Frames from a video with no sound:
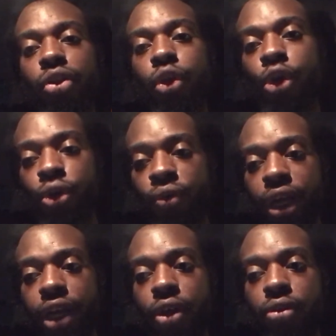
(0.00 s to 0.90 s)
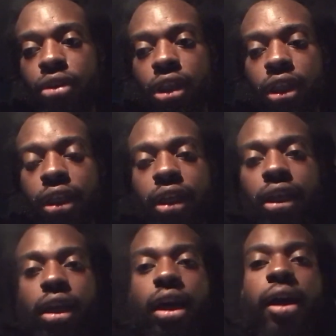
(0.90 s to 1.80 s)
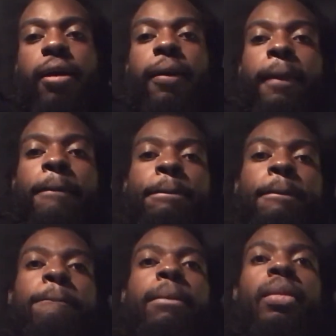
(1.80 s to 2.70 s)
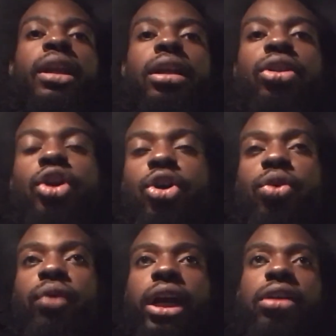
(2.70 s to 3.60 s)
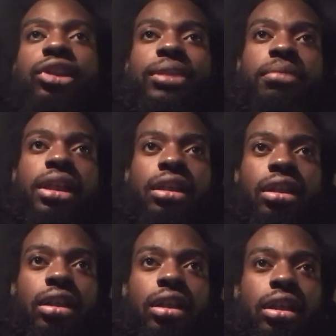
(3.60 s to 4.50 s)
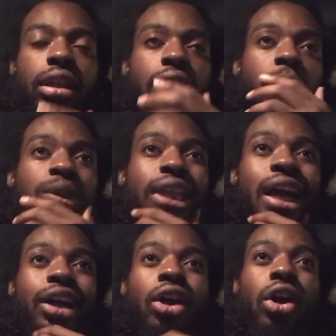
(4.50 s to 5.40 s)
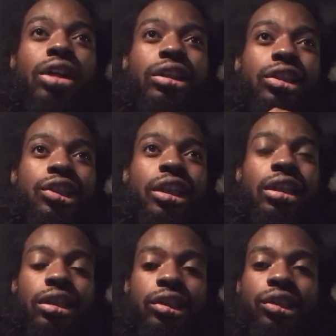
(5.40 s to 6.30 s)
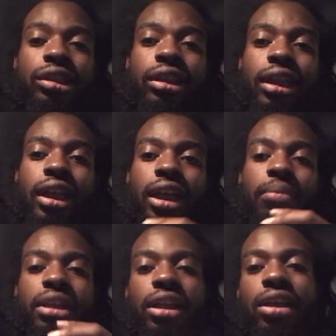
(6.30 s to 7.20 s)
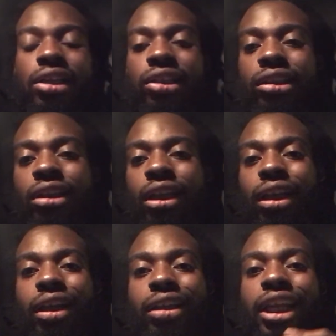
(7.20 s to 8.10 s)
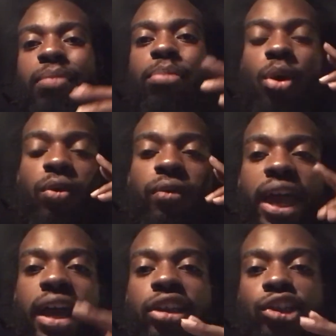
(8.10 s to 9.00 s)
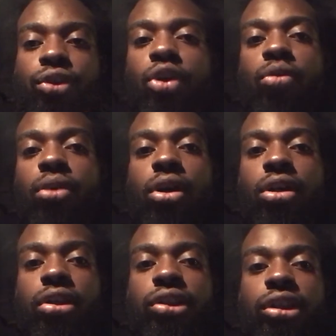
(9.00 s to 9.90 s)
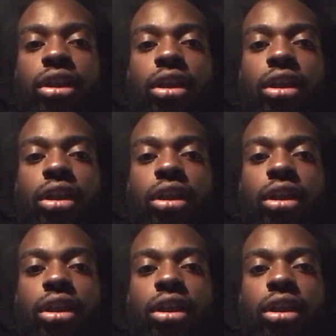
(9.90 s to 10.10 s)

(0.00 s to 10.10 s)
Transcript: Third round, um, third round to me was kind of hard to judge because they both had struggle bars.